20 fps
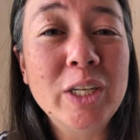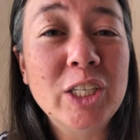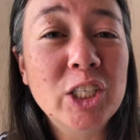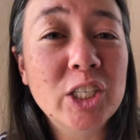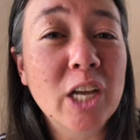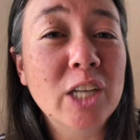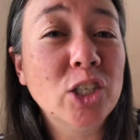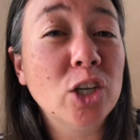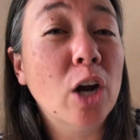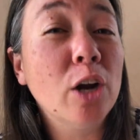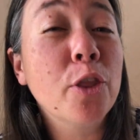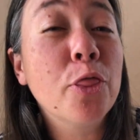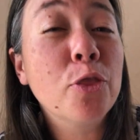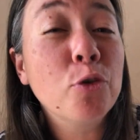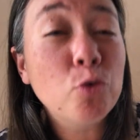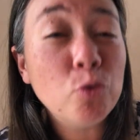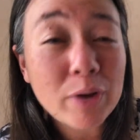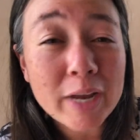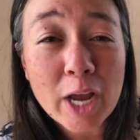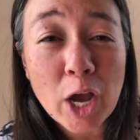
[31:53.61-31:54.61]
which touch on
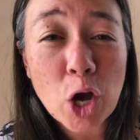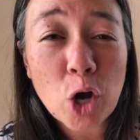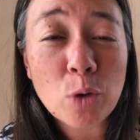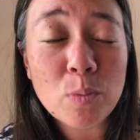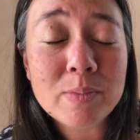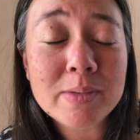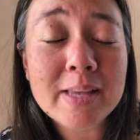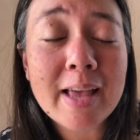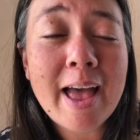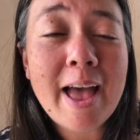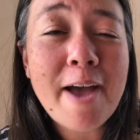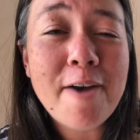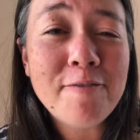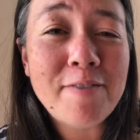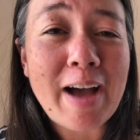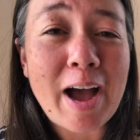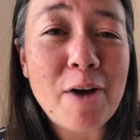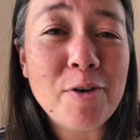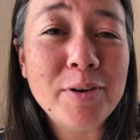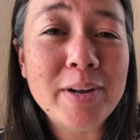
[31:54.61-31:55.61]
three homes
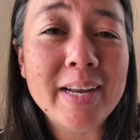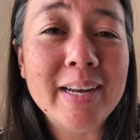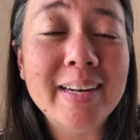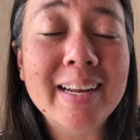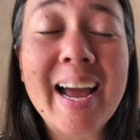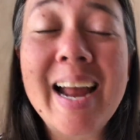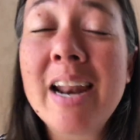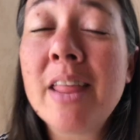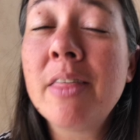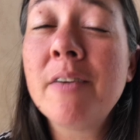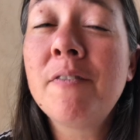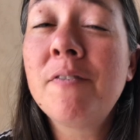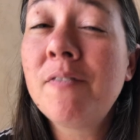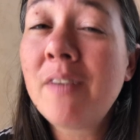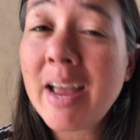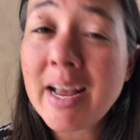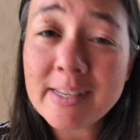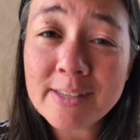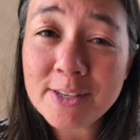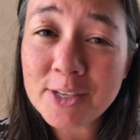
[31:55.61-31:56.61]
found in kind of the
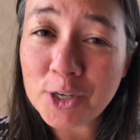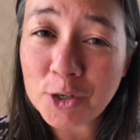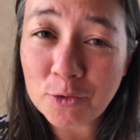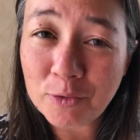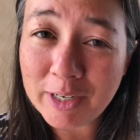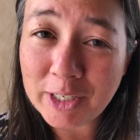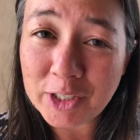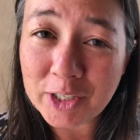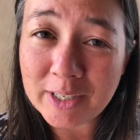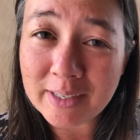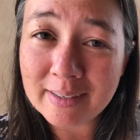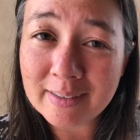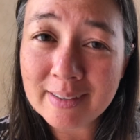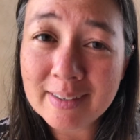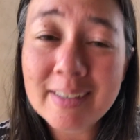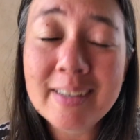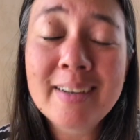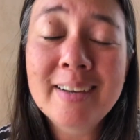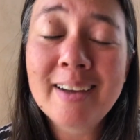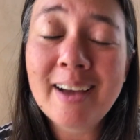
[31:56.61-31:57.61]
fancier region
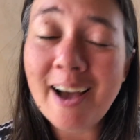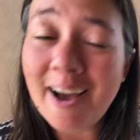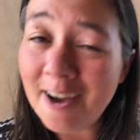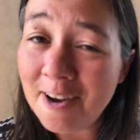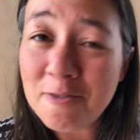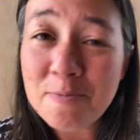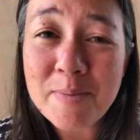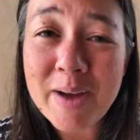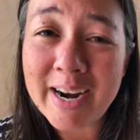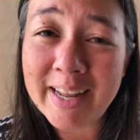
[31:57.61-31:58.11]
of